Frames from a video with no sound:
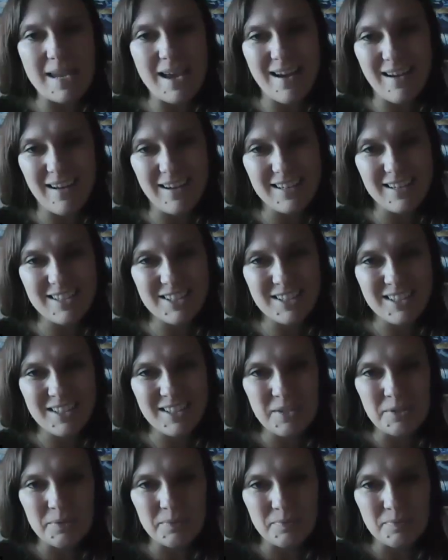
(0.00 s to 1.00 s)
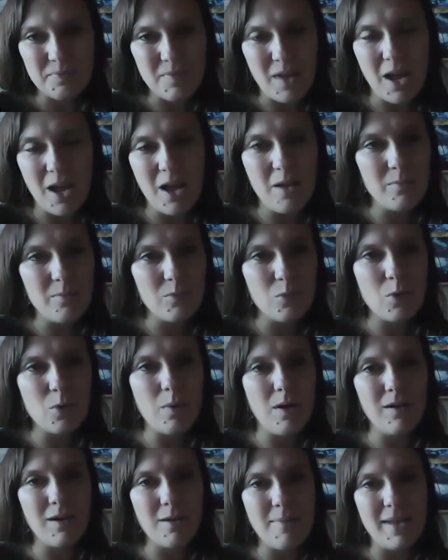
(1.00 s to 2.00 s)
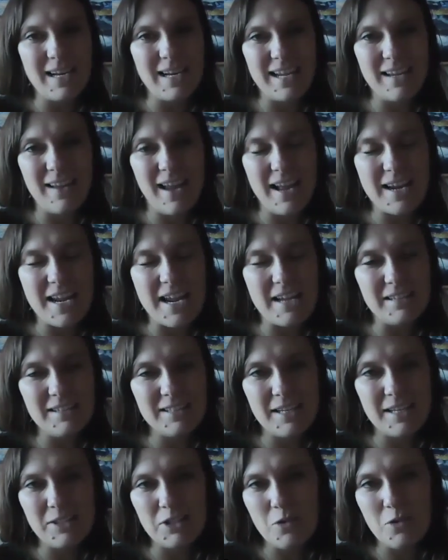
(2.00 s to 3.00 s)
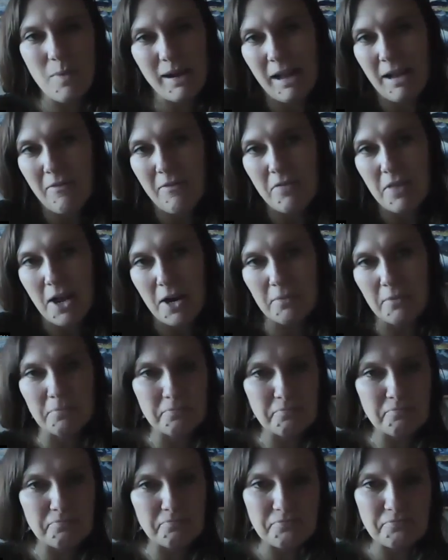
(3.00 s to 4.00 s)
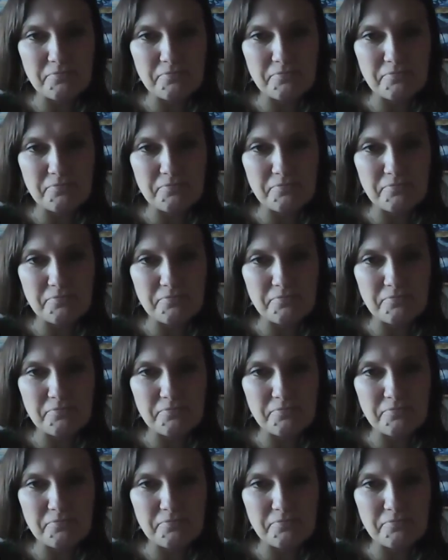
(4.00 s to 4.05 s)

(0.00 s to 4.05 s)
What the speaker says: beyond, would welcome any insights you might have there.